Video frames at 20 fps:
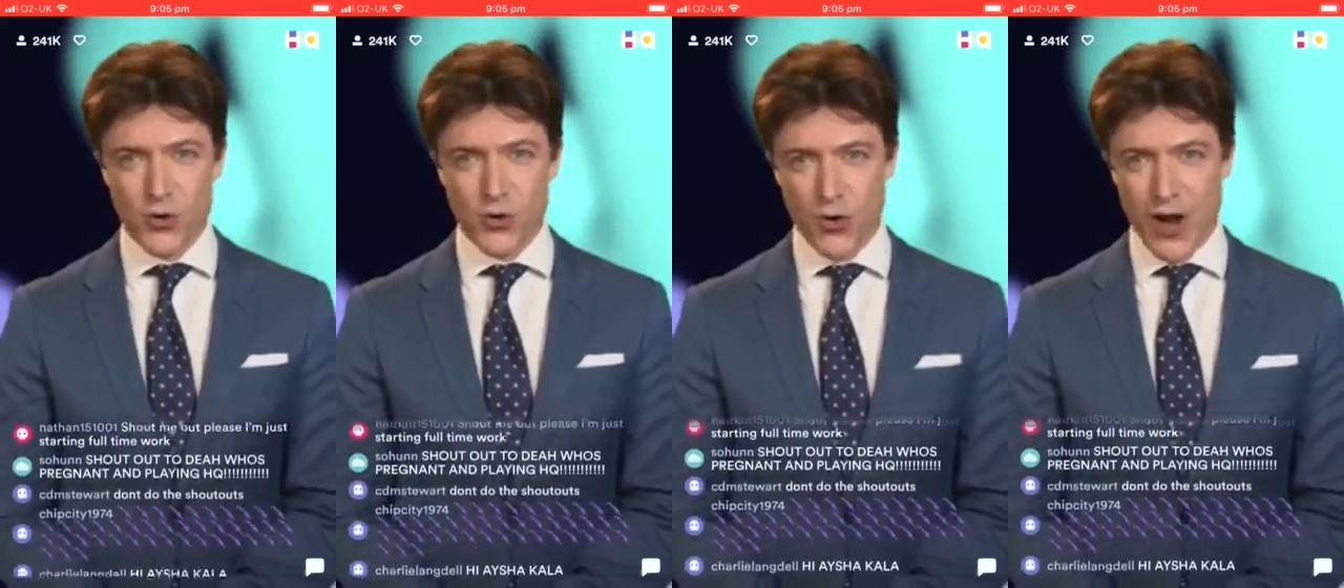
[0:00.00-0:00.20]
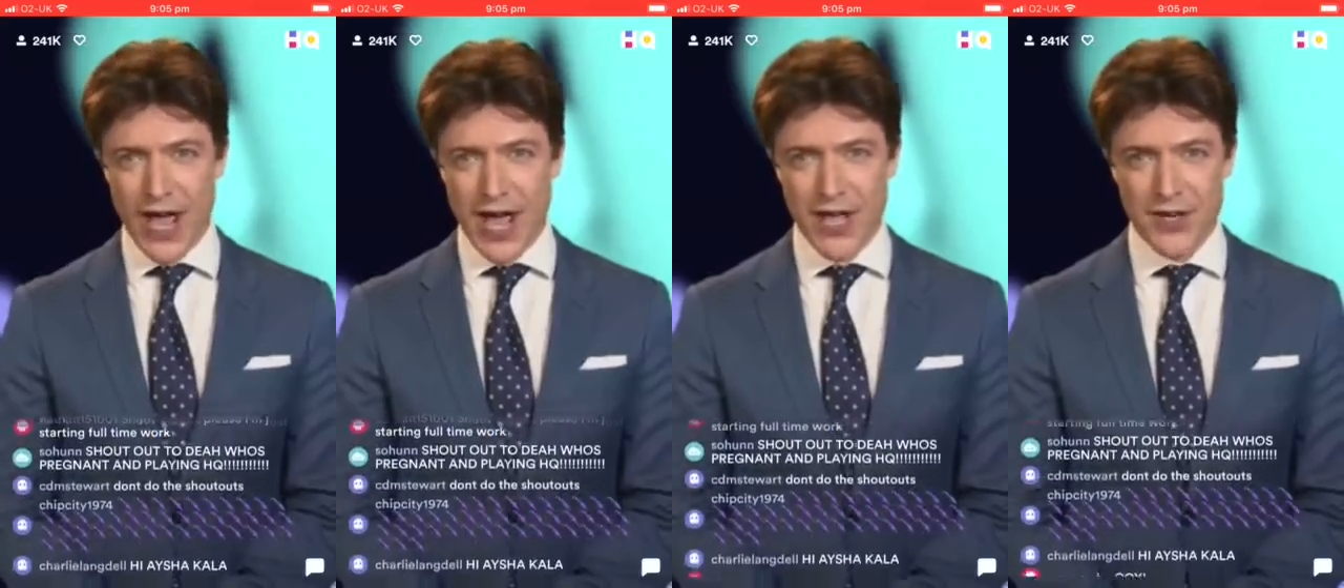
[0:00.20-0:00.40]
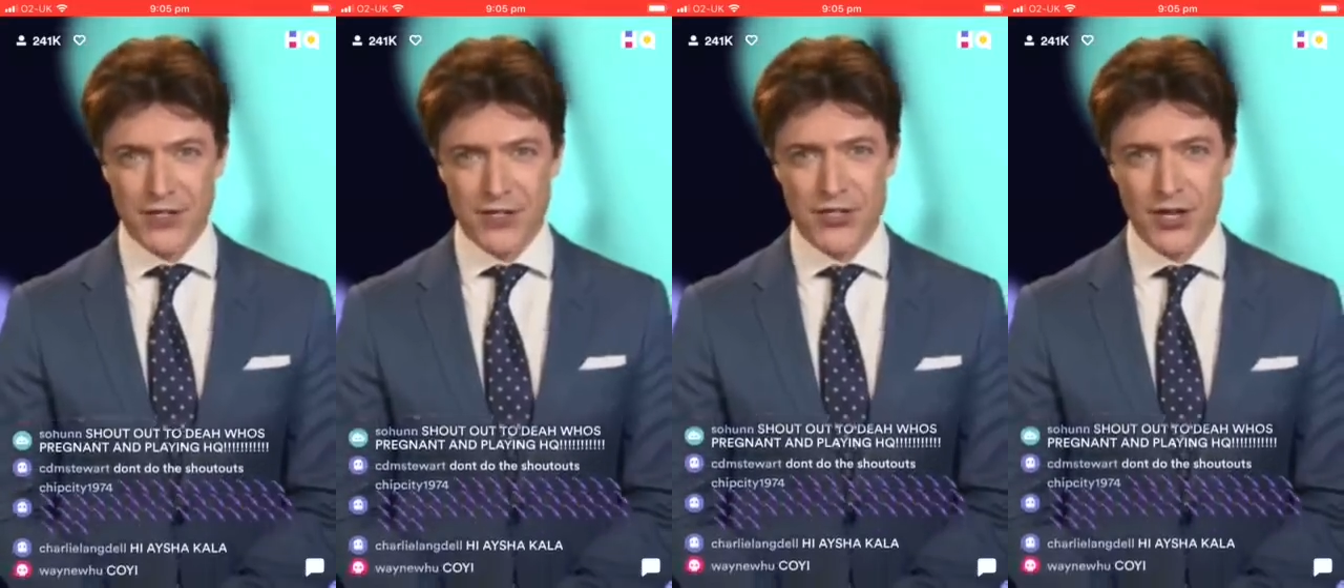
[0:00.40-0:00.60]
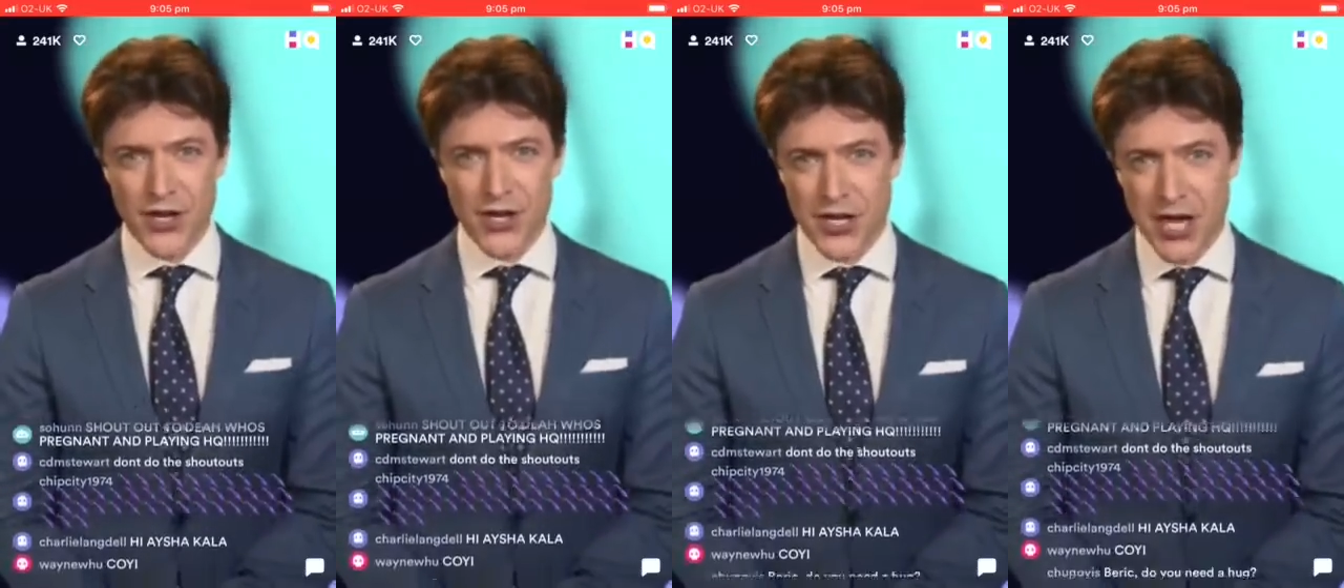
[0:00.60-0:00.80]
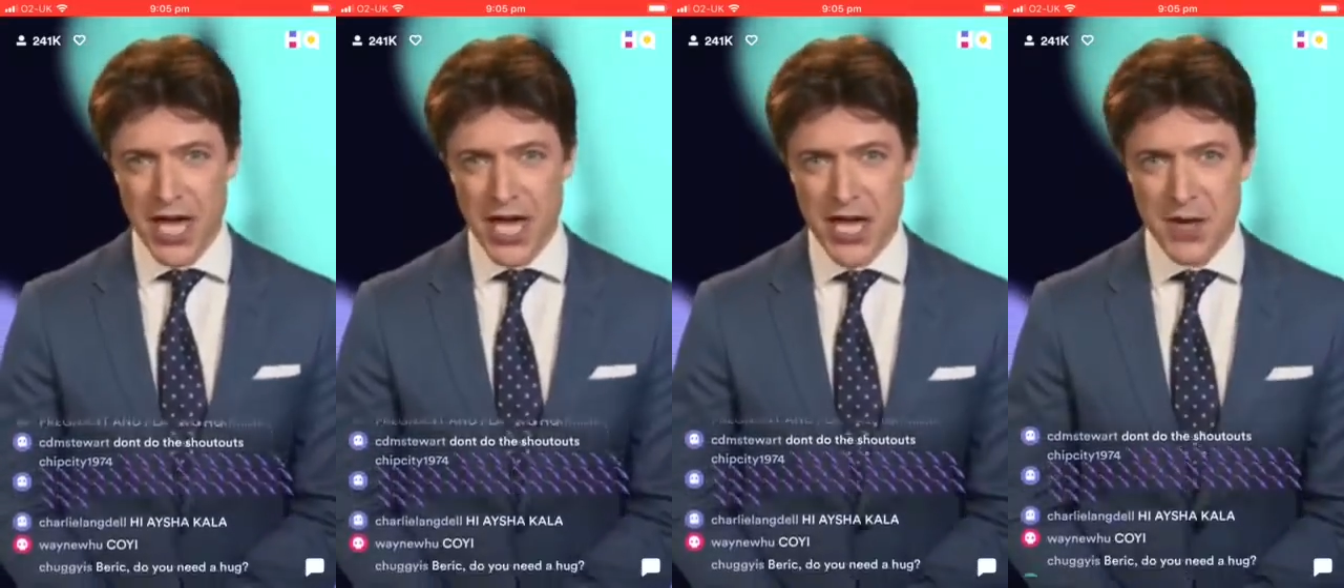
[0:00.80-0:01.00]

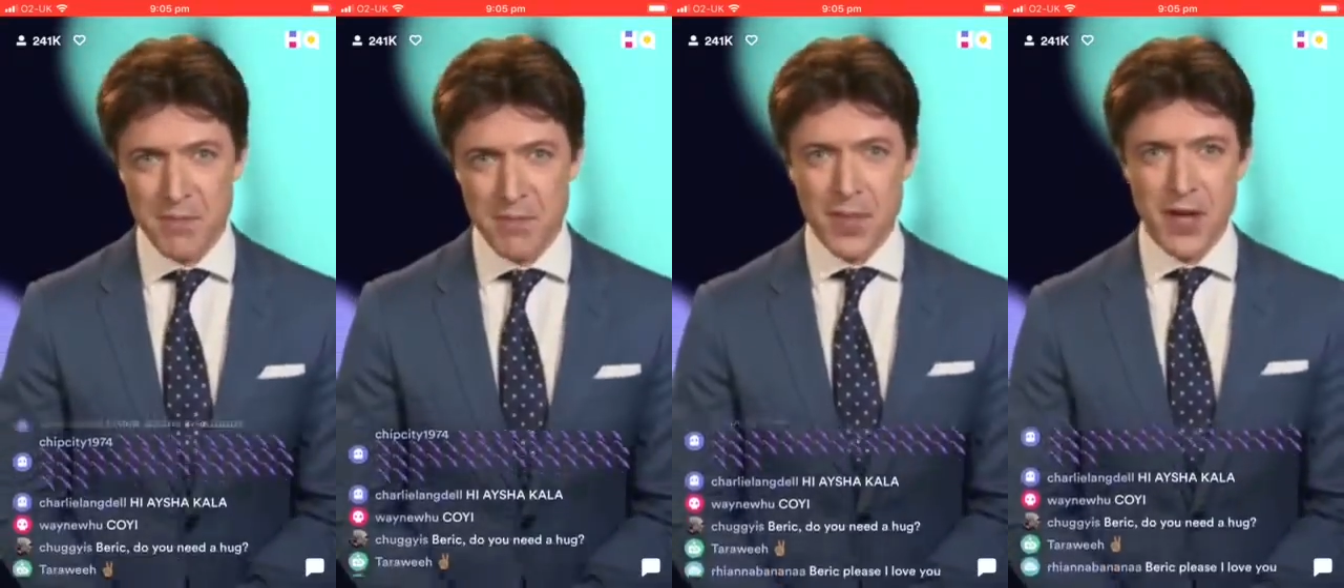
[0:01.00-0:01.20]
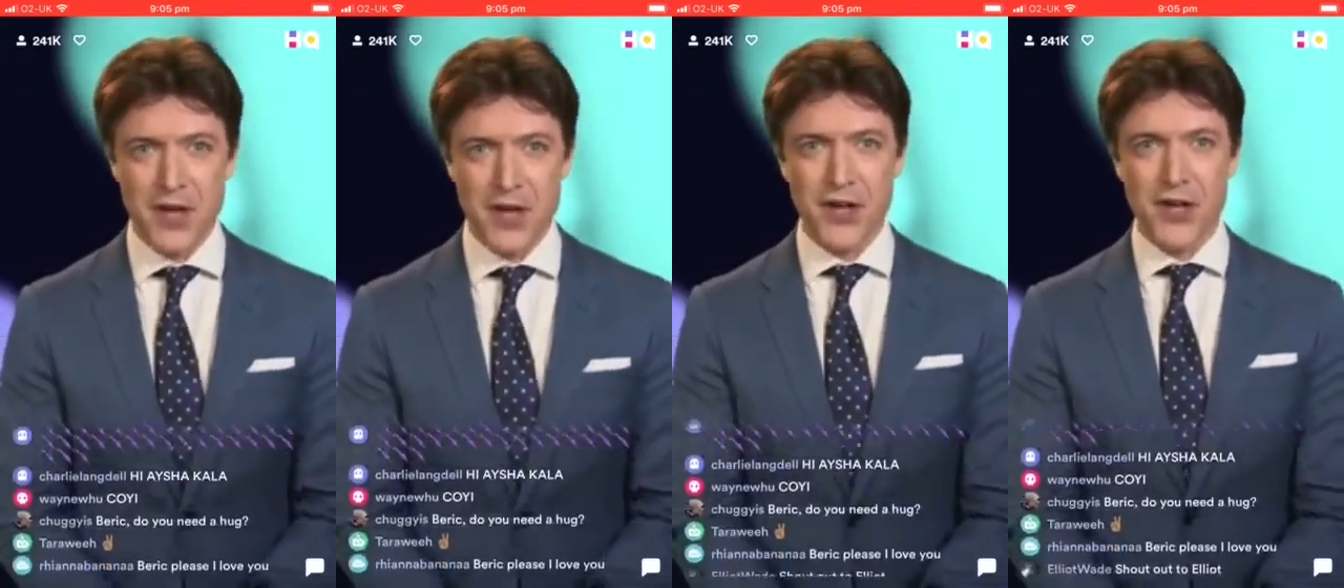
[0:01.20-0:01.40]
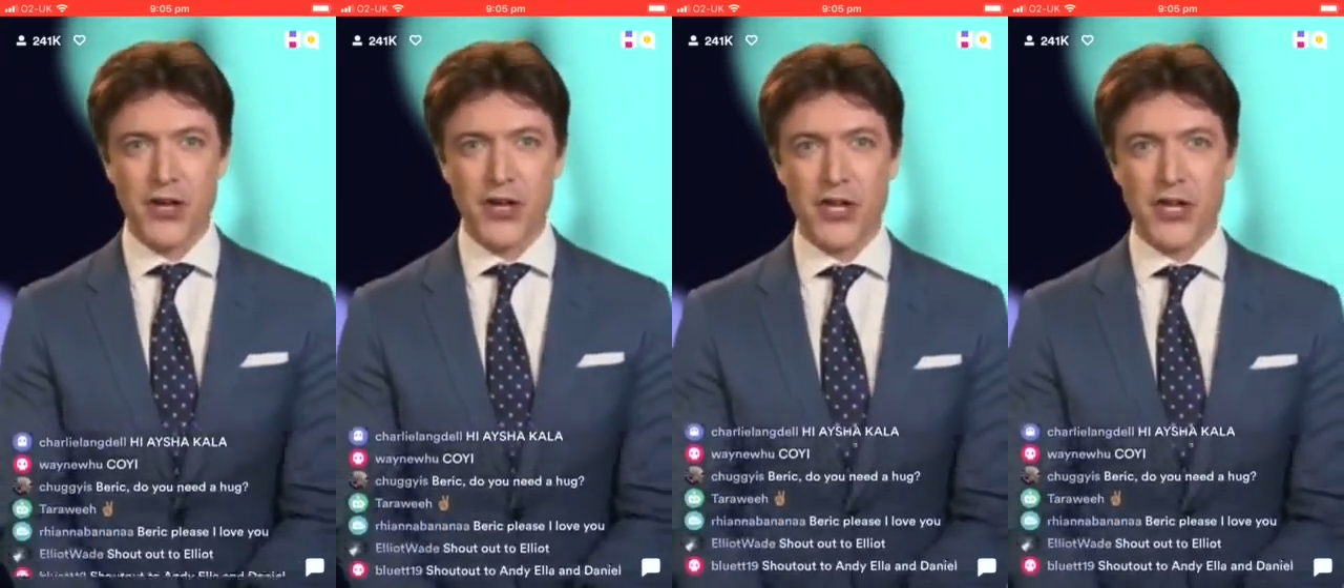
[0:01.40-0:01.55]
grand game,